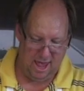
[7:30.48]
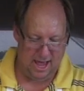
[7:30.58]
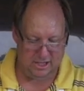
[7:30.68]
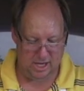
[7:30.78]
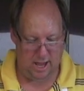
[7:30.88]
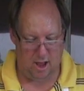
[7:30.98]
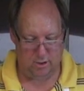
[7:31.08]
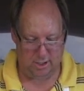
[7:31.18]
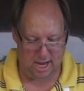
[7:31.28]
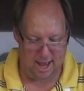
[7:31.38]
actually I'll
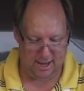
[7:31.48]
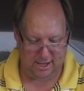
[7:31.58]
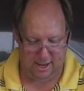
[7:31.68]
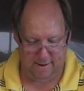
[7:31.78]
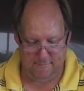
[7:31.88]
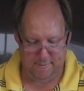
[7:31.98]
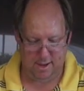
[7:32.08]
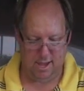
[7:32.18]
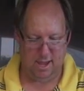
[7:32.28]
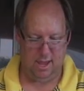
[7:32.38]
tag team
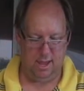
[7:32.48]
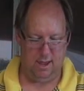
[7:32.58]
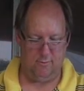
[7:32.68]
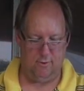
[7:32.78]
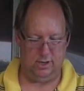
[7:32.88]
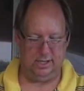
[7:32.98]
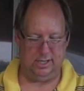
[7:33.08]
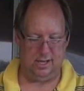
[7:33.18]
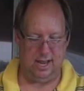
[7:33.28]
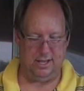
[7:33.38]
and we'll just
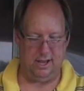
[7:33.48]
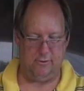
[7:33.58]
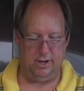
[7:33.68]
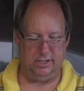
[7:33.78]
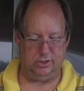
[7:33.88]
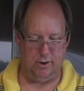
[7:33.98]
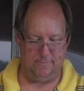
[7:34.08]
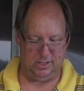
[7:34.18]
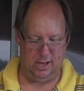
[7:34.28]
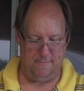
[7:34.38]
let the grease drip
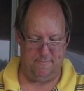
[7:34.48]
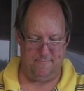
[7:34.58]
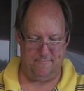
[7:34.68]
some.